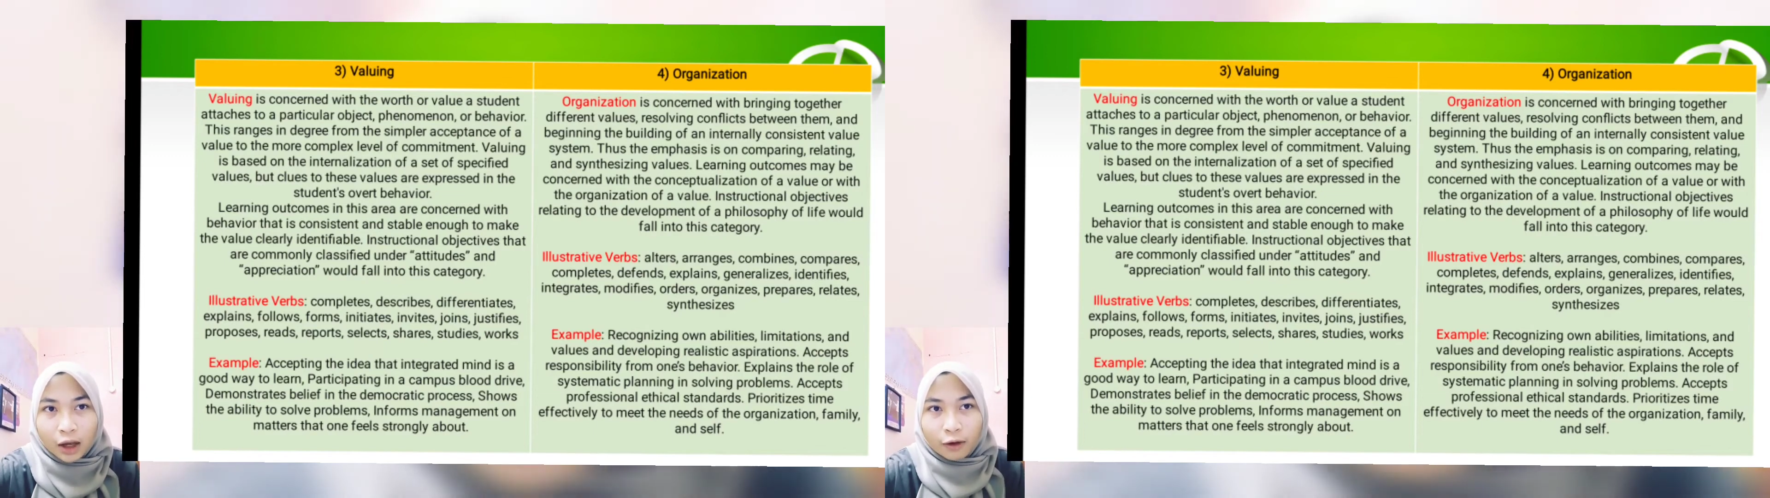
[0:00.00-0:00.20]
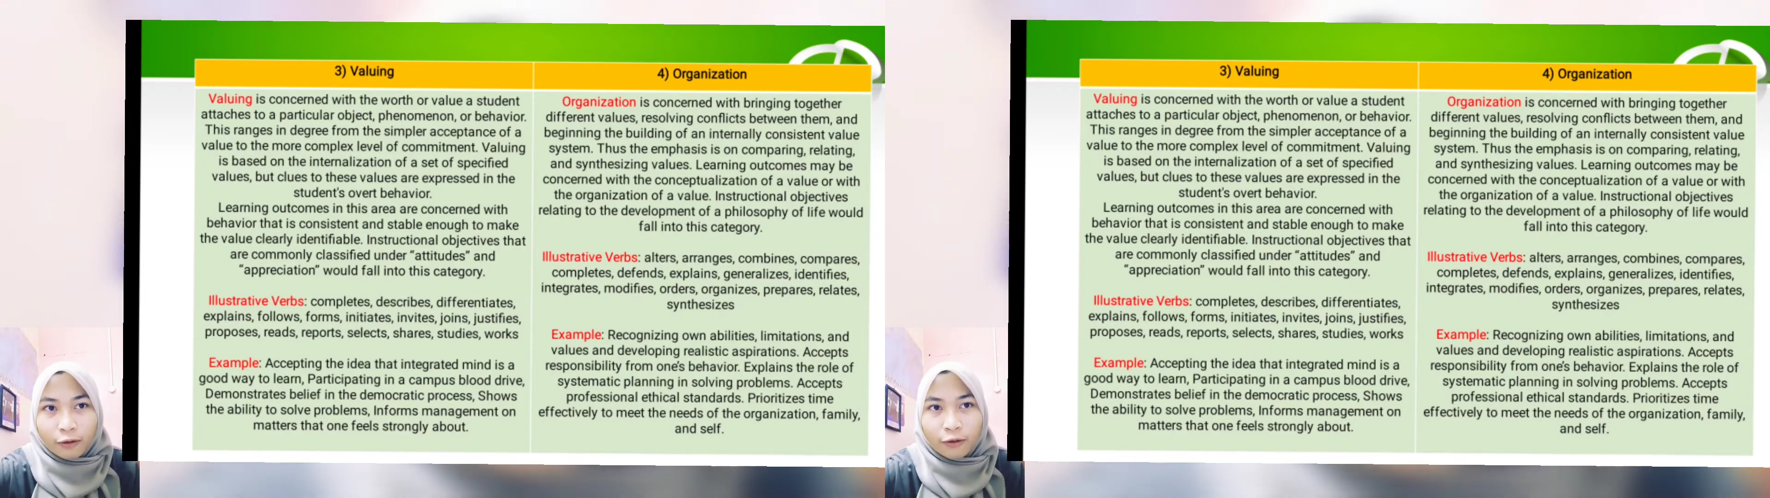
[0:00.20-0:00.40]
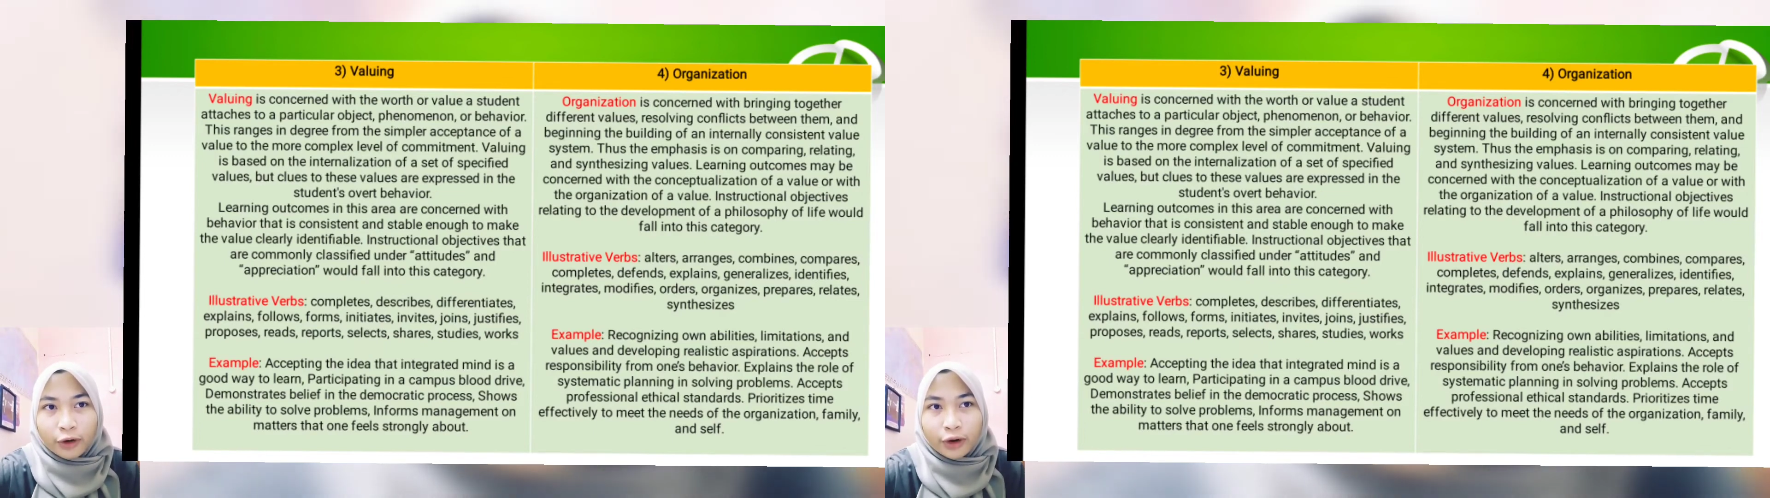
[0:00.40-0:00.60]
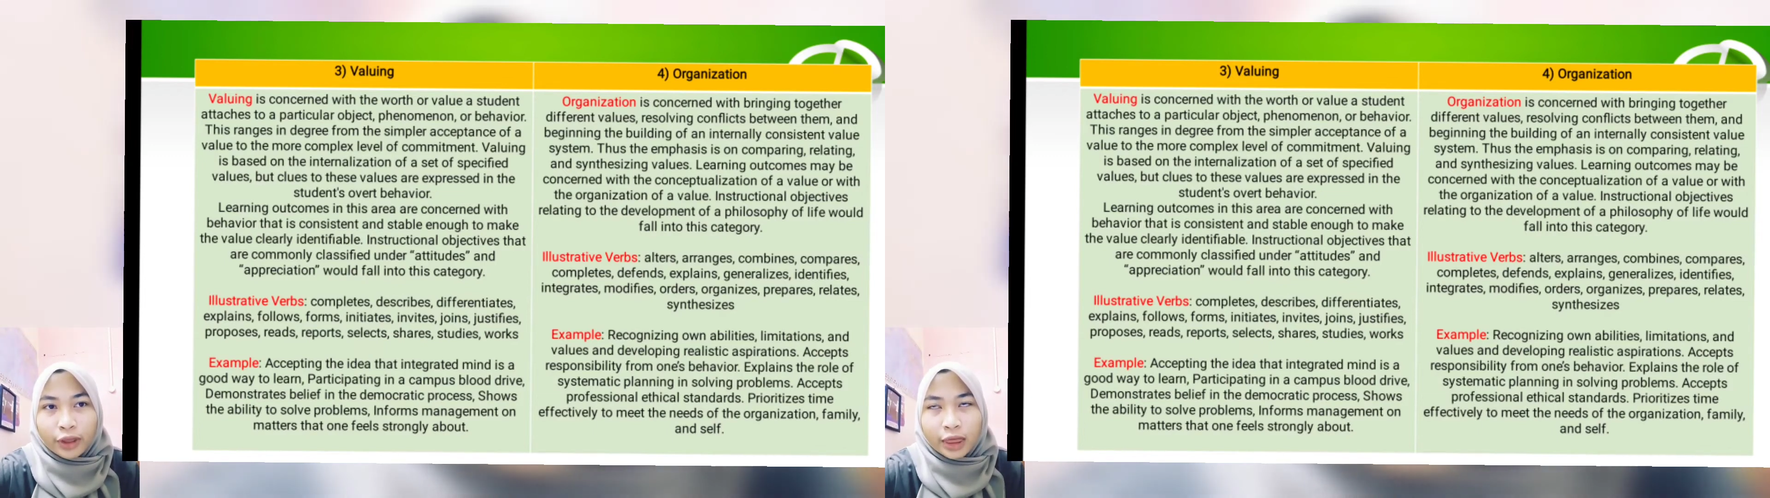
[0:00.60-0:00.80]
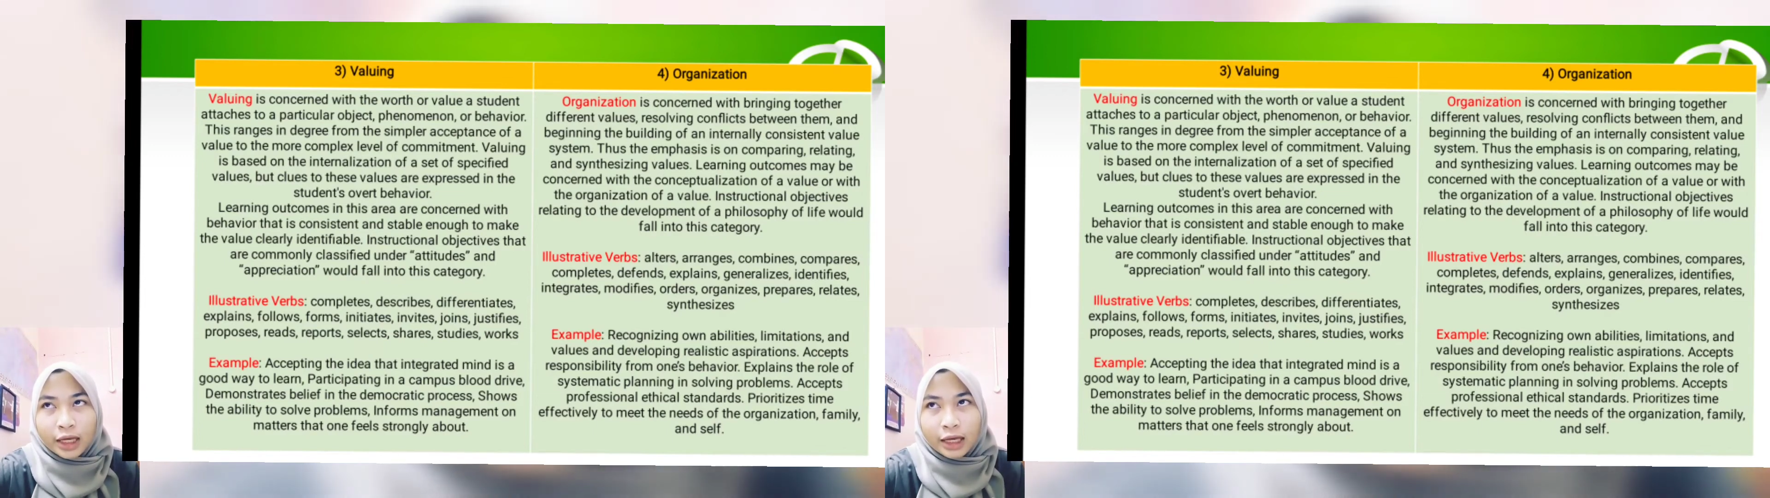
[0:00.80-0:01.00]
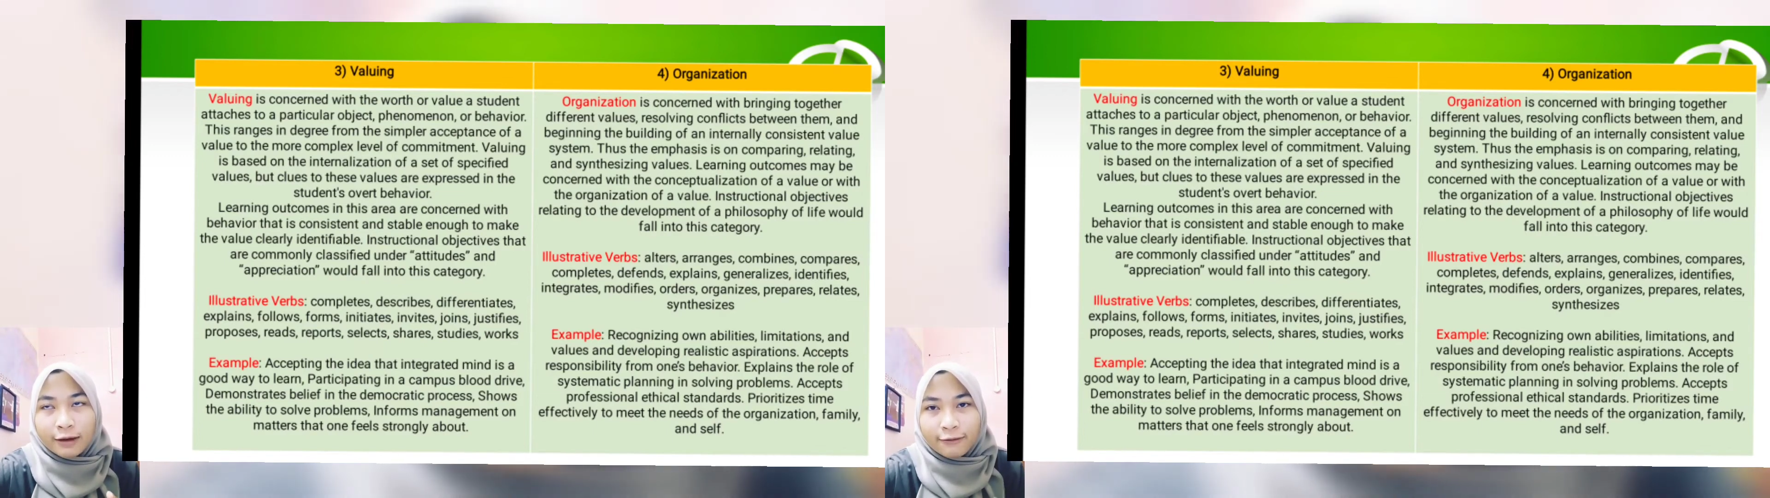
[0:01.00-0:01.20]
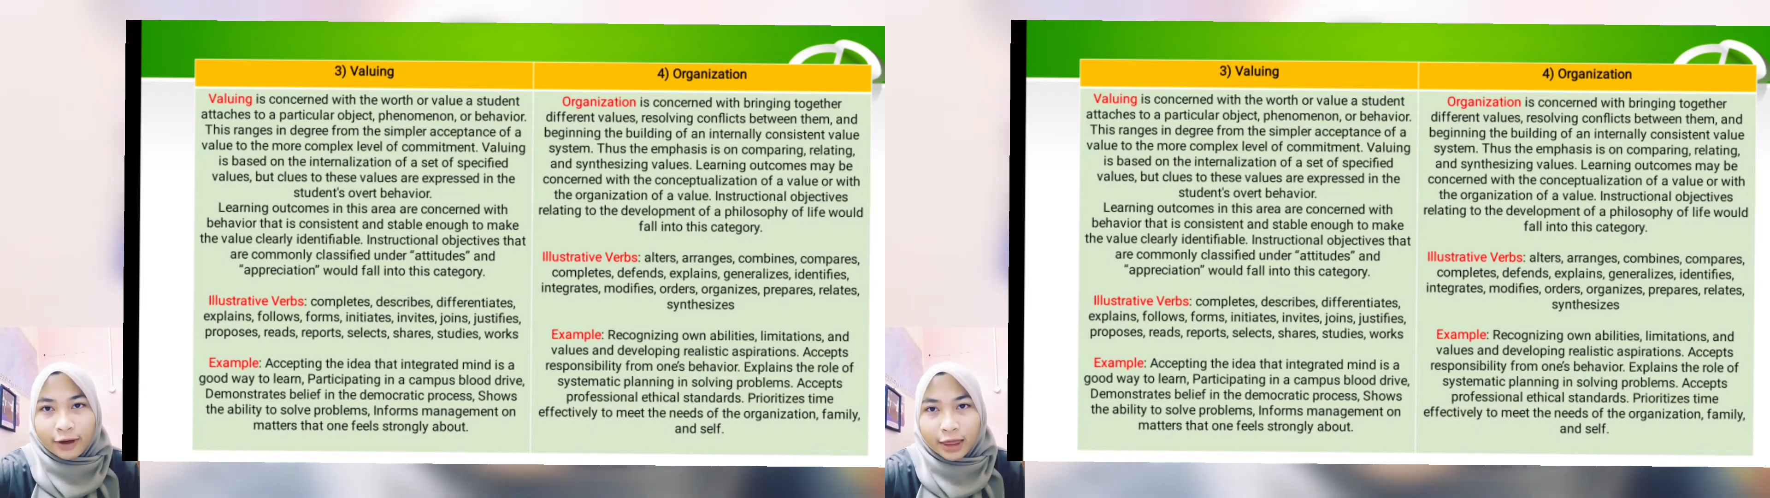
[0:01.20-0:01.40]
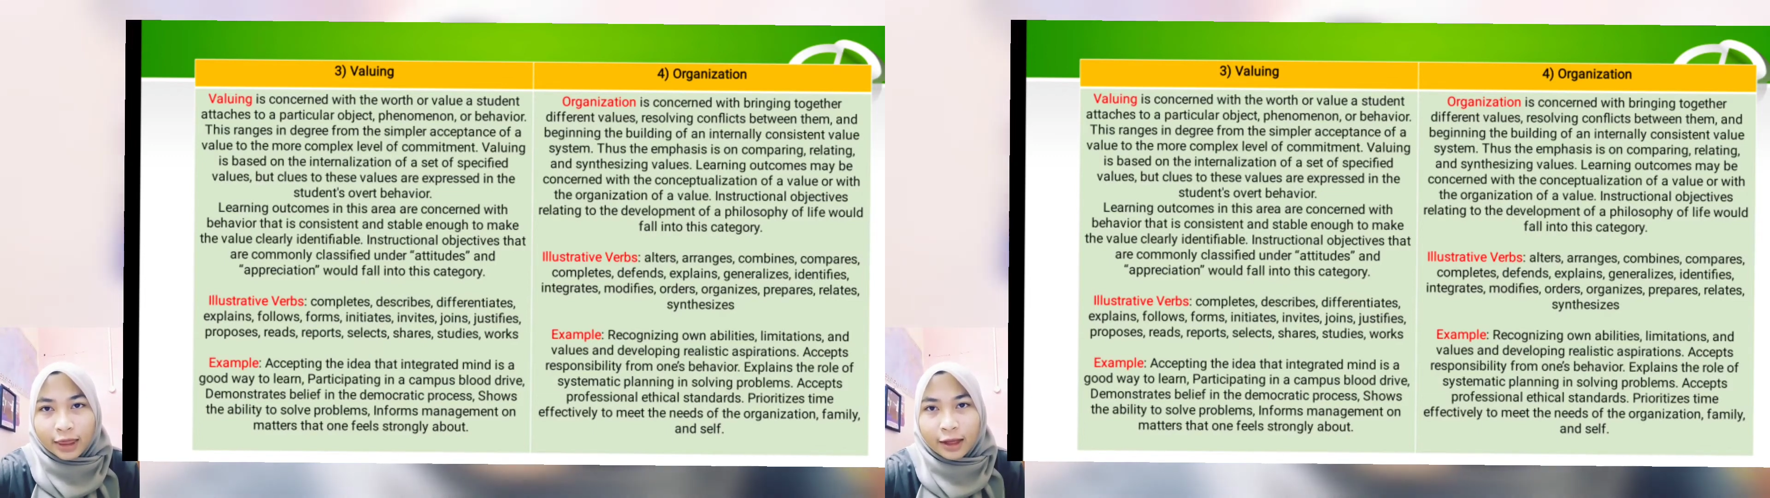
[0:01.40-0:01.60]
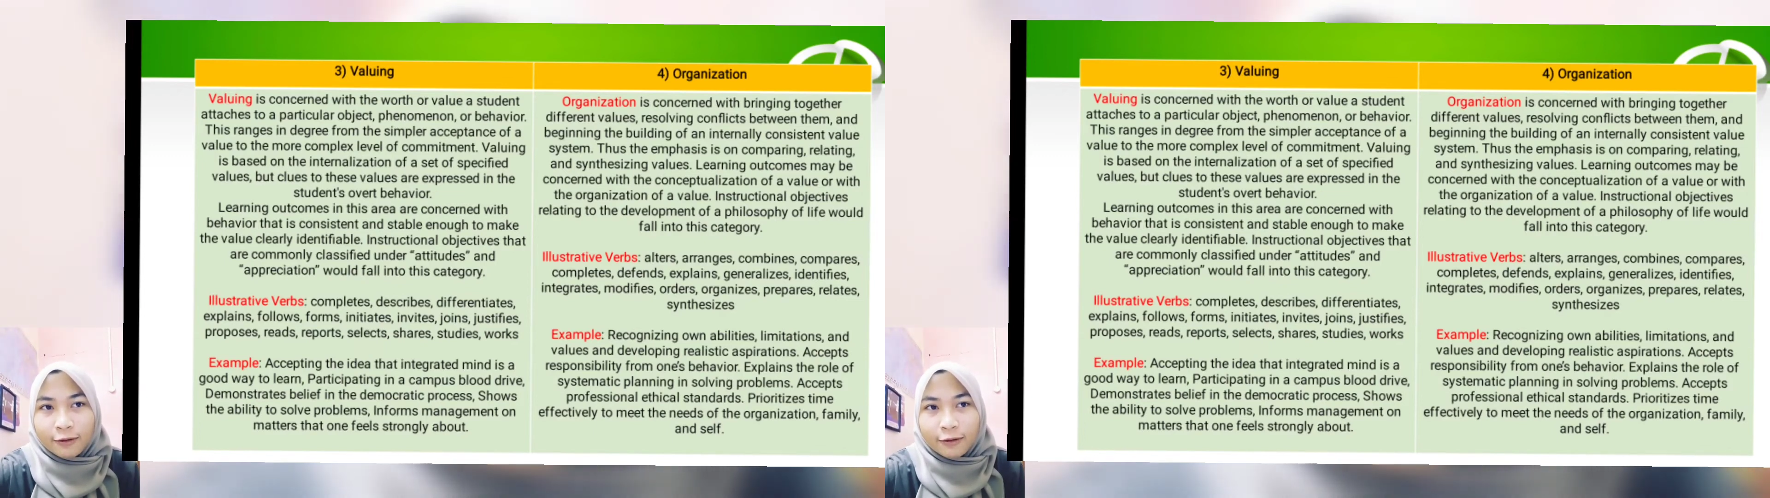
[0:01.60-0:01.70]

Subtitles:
for the effective